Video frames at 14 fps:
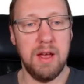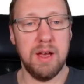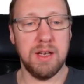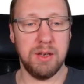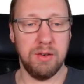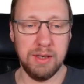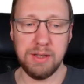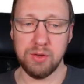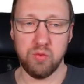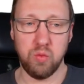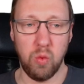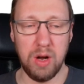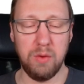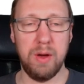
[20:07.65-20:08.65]
So this is
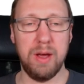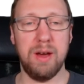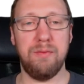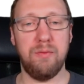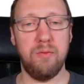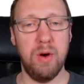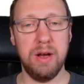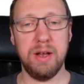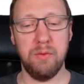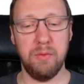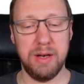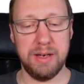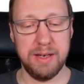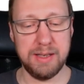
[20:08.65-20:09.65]
one way of working
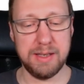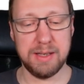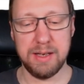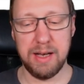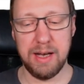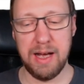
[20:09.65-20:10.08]
with this.